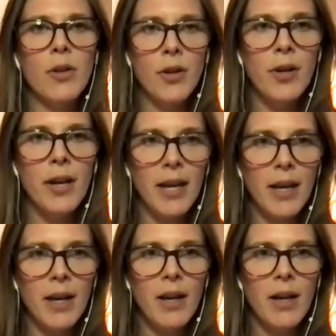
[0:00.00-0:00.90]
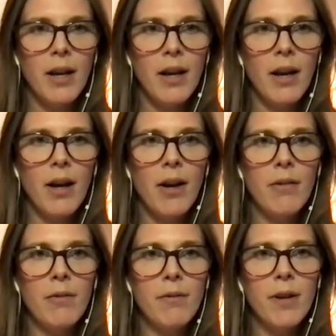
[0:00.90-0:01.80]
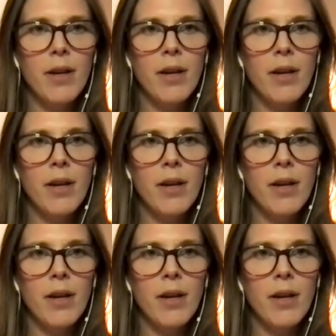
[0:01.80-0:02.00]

learning of